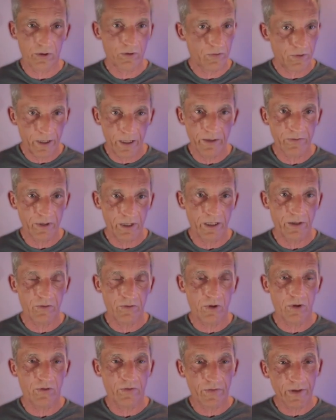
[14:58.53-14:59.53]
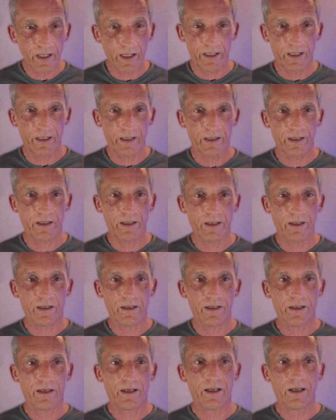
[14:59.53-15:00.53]
really, really wrong feeling.
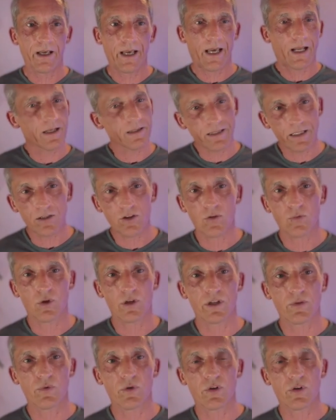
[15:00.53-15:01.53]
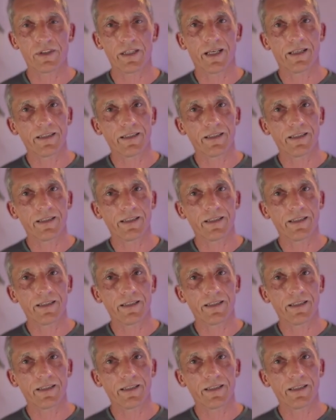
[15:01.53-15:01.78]
And I didn't know what it was. And